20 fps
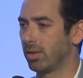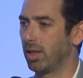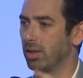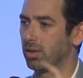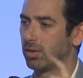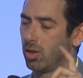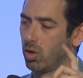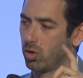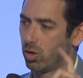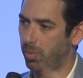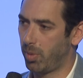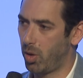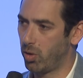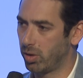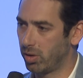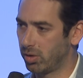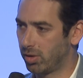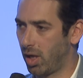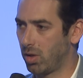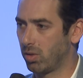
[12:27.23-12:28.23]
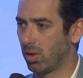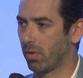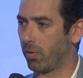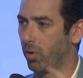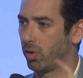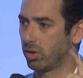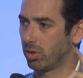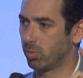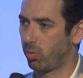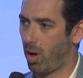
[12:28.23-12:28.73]
It's distribution-centric
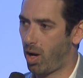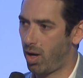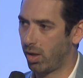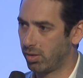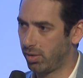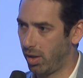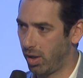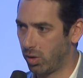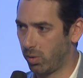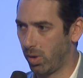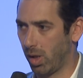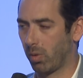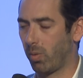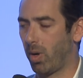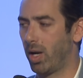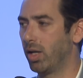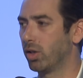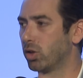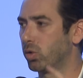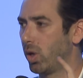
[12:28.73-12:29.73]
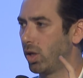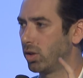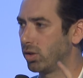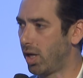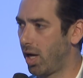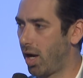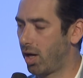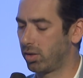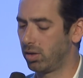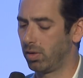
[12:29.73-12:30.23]
versus product-centric, right? It's
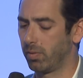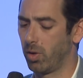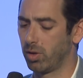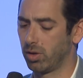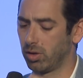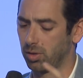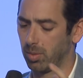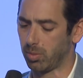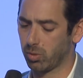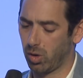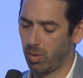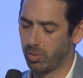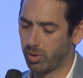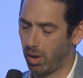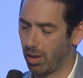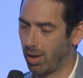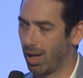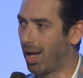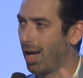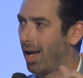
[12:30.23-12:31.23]
transactional versus subscription.